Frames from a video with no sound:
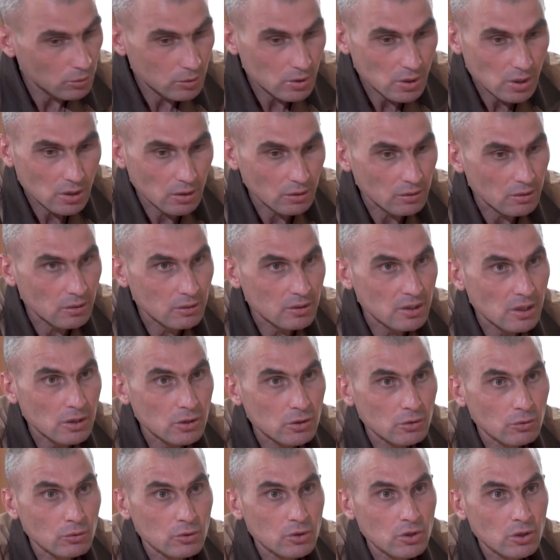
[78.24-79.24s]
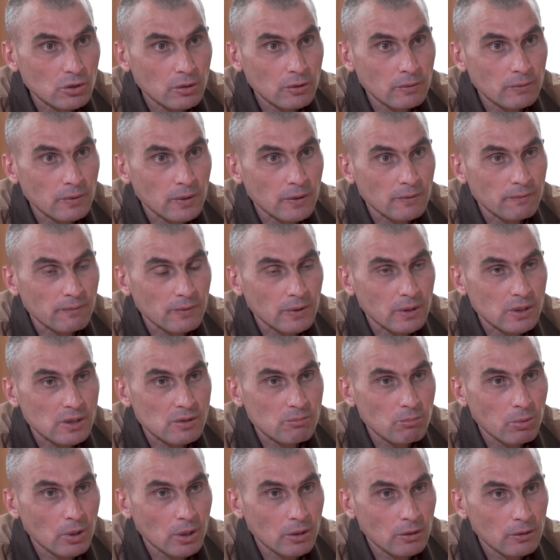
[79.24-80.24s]
A man from Russian security service F
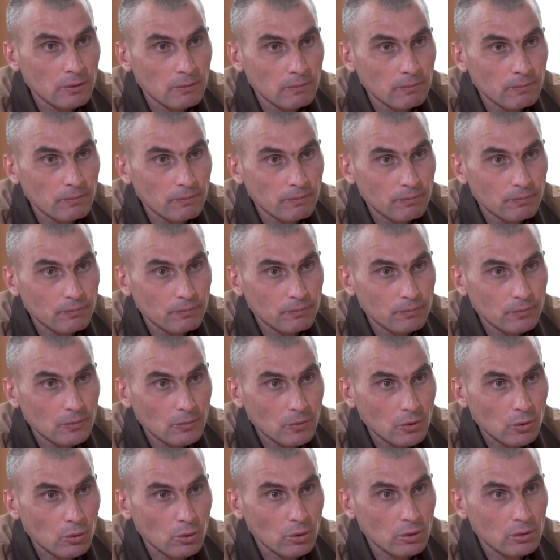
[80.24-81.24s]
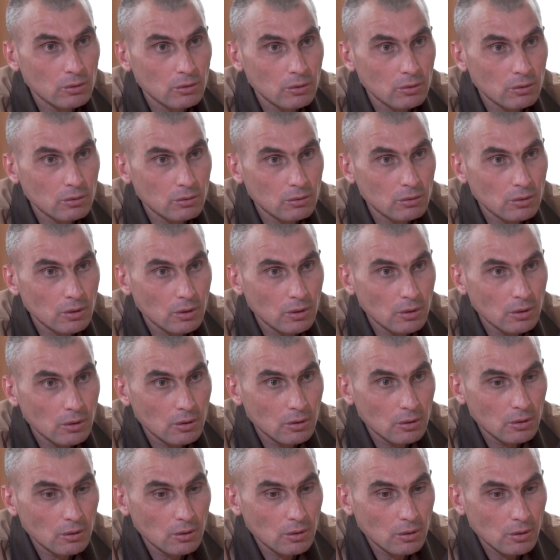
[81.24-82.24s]
S B just came. How do you know he was from F
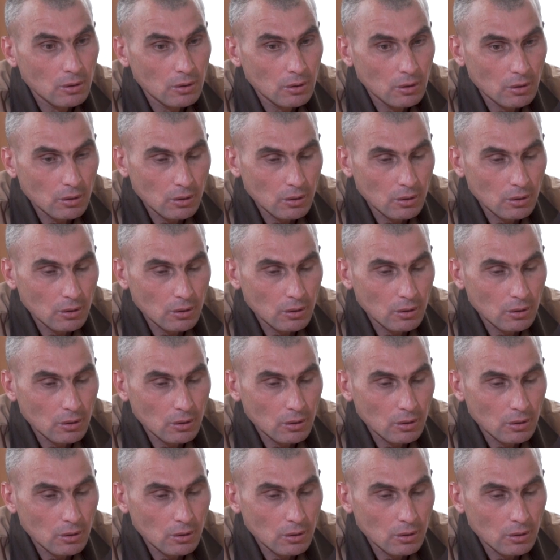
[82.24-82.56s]
S B?